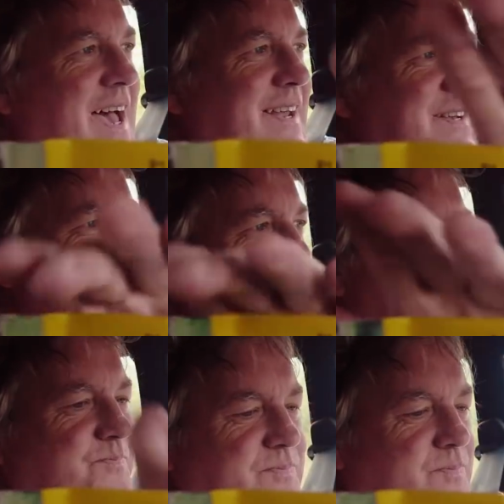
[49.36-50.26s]
and
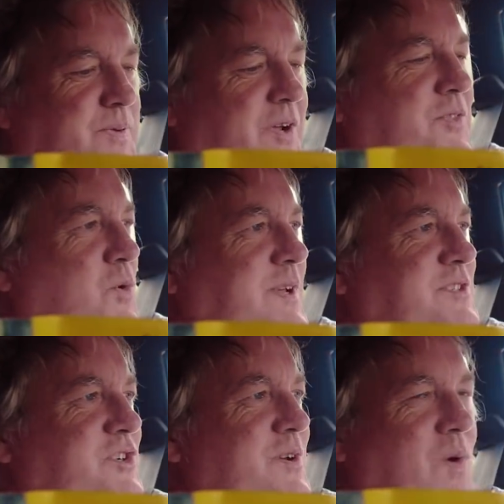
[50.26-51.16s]
put on the
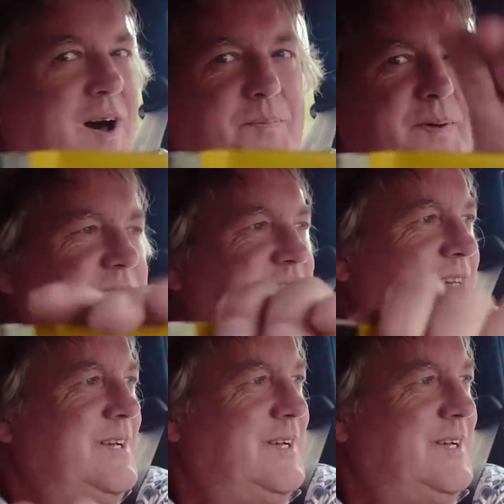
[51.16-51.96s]
windscreen wipers,